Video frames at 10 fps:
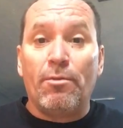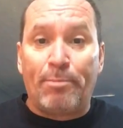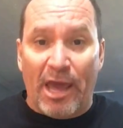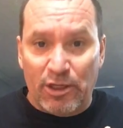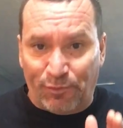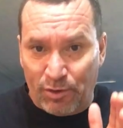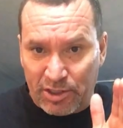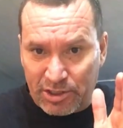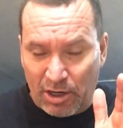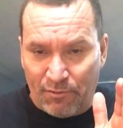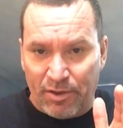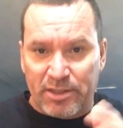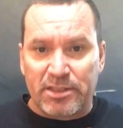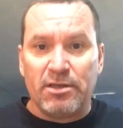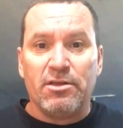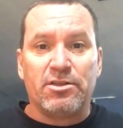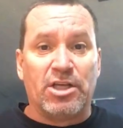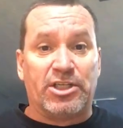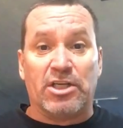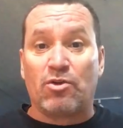pays for a service,
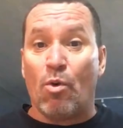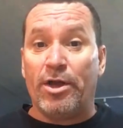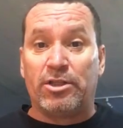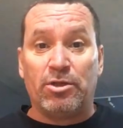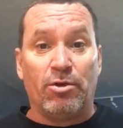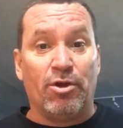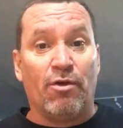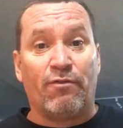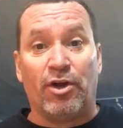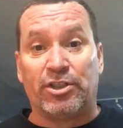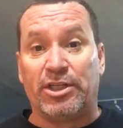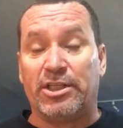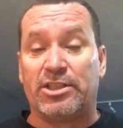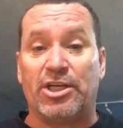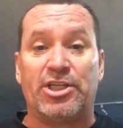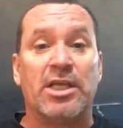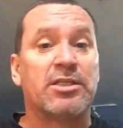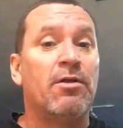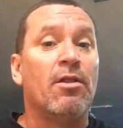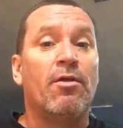such as going to a university, such
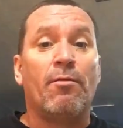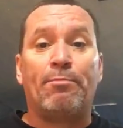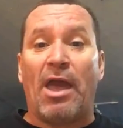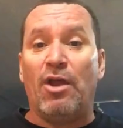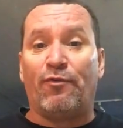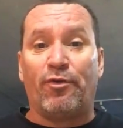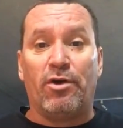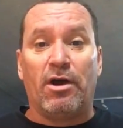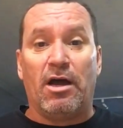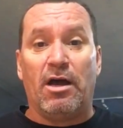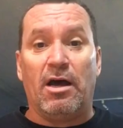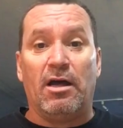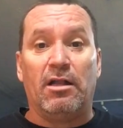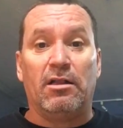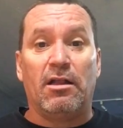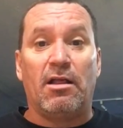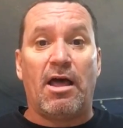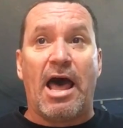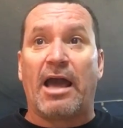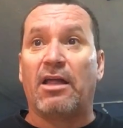as paying for
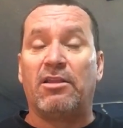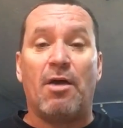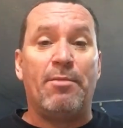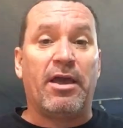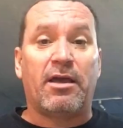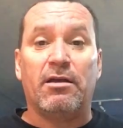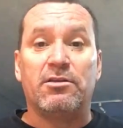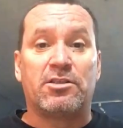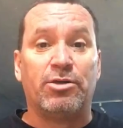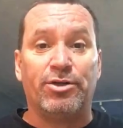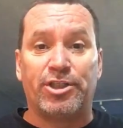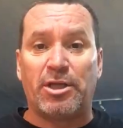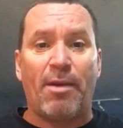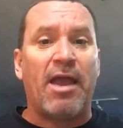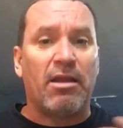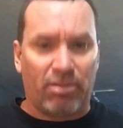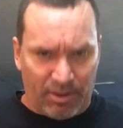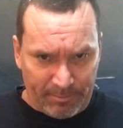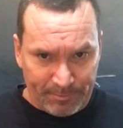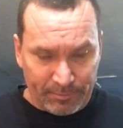academic tutorship,
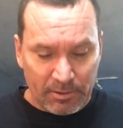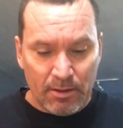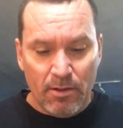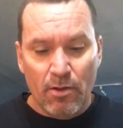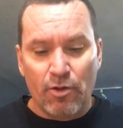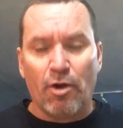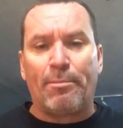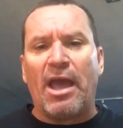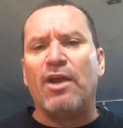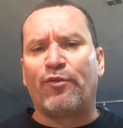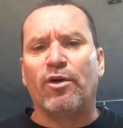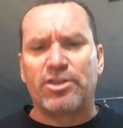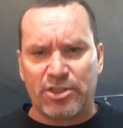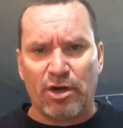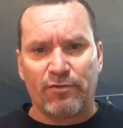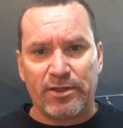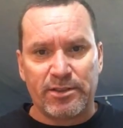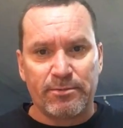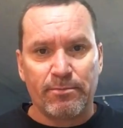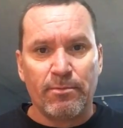anything. You're paying for a
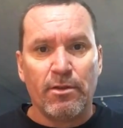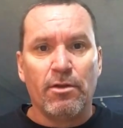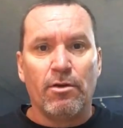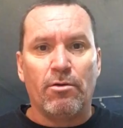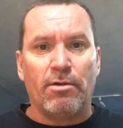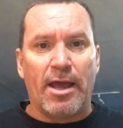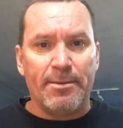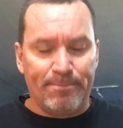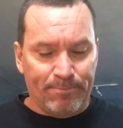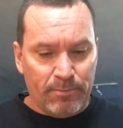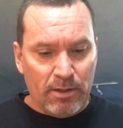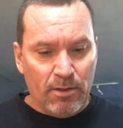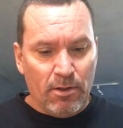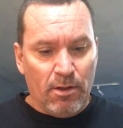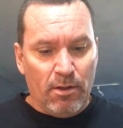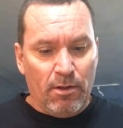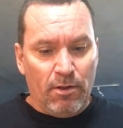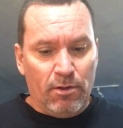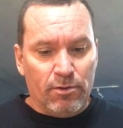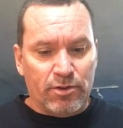service, right?
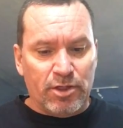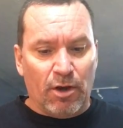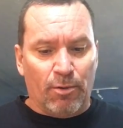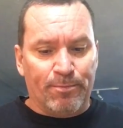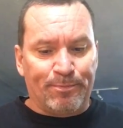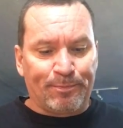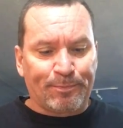So,